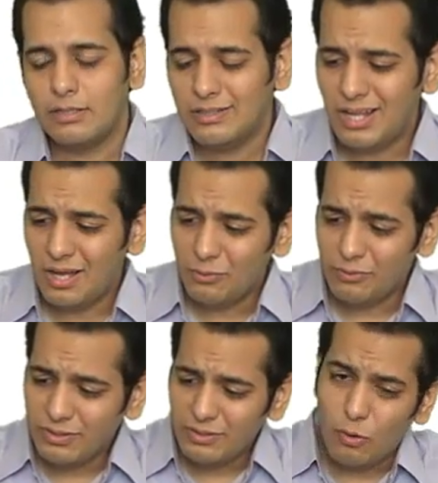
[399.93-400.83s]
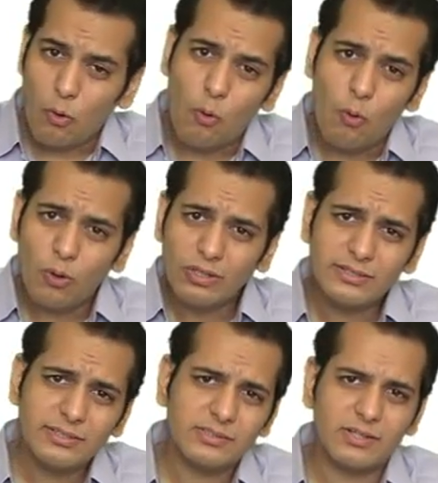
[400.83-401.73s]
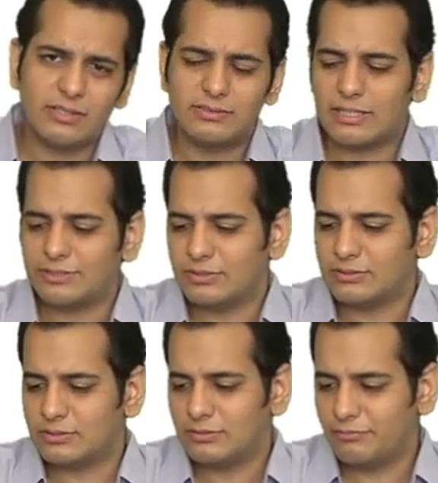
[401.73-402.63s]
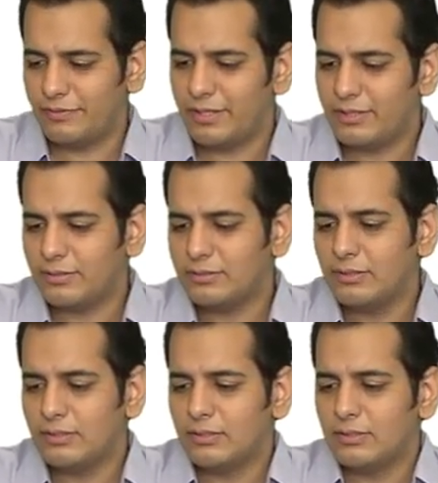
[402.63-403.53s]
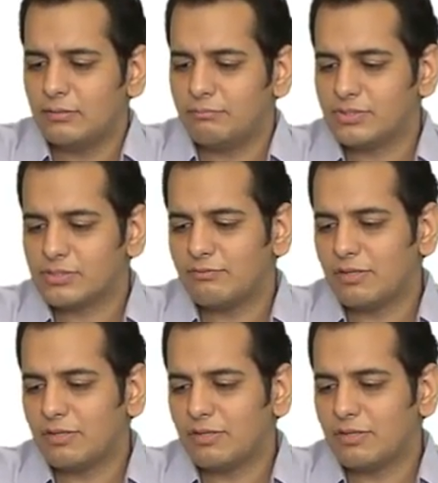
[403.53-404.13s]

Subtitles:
Now, in all these transactions wherein Mr.